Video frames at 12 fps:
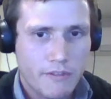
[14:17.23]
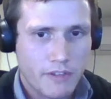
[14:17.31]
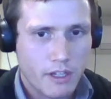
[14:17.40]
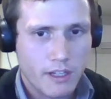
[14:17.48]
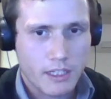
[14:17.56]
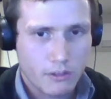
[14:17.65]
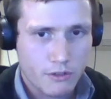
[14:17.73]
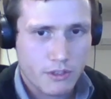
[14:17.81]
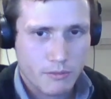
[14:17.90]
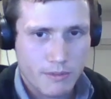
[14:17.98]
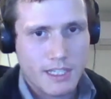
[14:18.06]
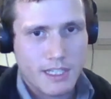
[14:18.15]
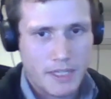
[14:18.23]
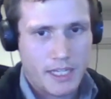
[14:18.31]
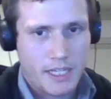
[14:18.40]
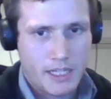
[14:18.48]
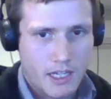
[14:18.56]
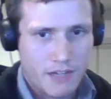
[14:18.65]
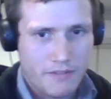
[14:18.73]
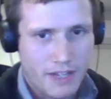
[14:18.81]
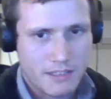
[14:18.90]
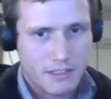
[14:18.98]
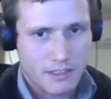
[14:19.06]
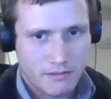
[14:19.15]
I felt like Lucent was something I kind of
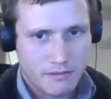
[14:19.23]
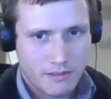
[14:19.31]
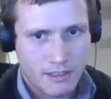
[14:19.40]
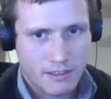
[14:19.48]
had to